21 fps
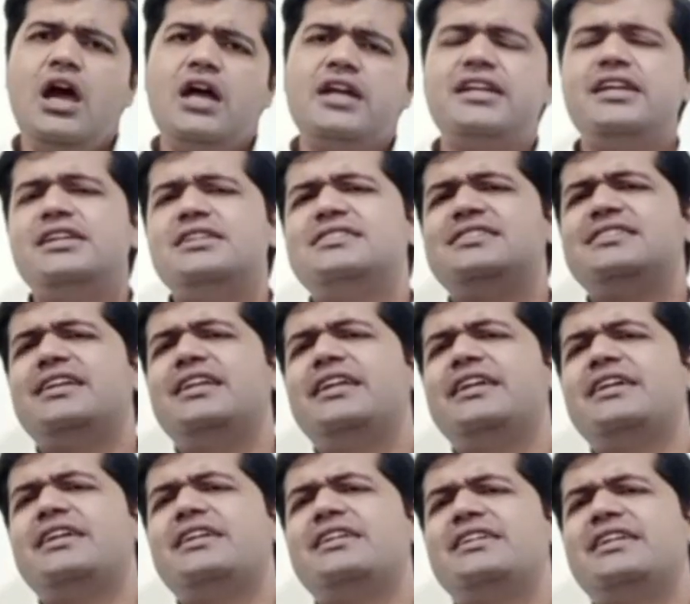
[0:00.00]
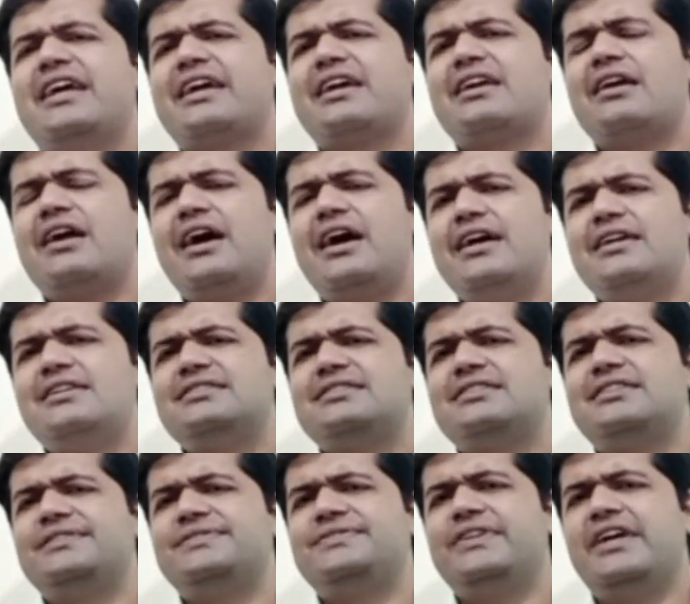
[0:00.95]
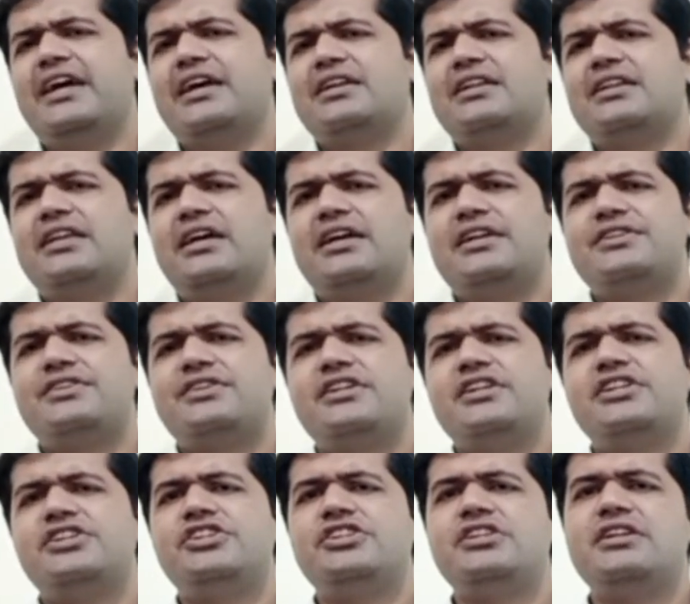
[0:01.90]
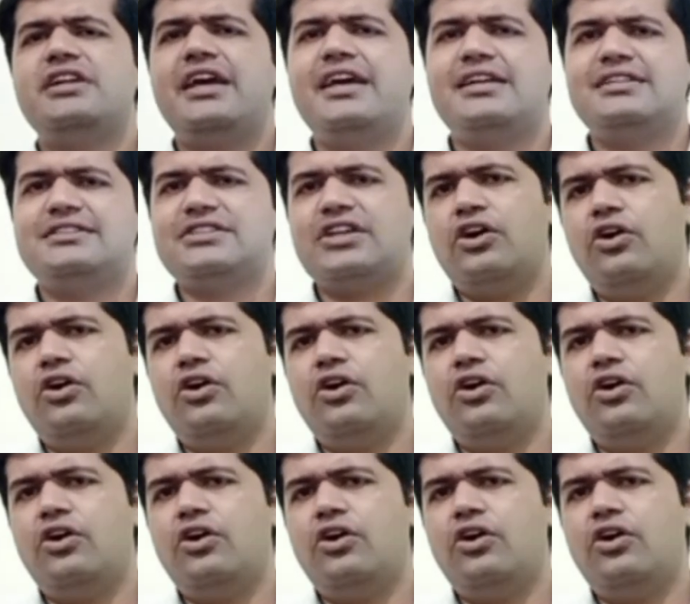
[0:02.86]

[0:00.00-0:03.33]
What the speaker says: T.S. Eliot decries the fact that tradition has